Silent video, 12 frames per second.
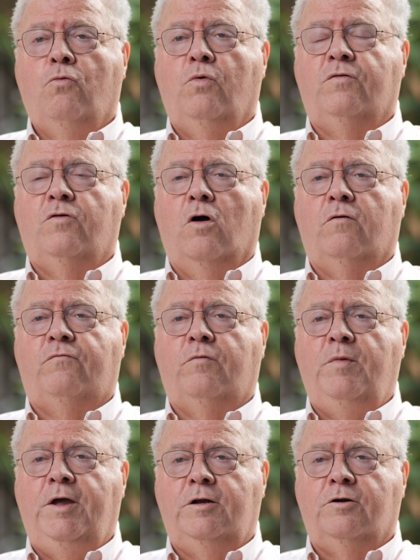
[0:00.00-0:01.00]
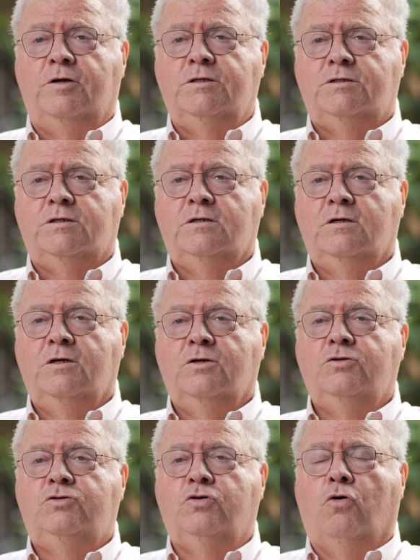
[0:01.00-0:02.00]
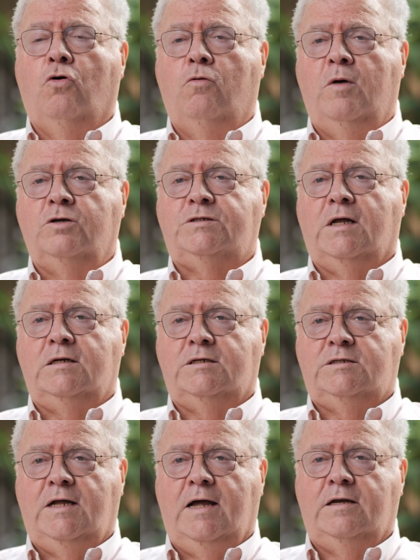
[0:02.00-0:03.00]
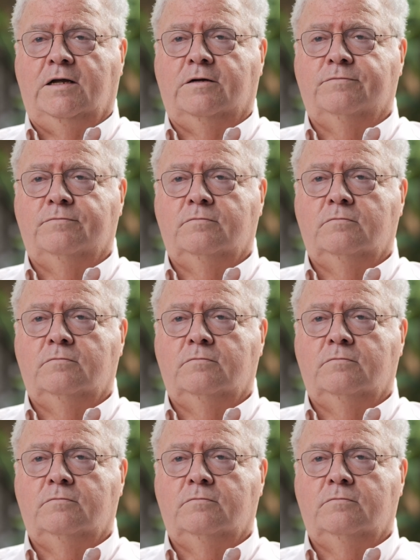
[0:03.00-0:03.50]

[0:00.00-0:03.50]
We've gone from ignorance to almost understanding.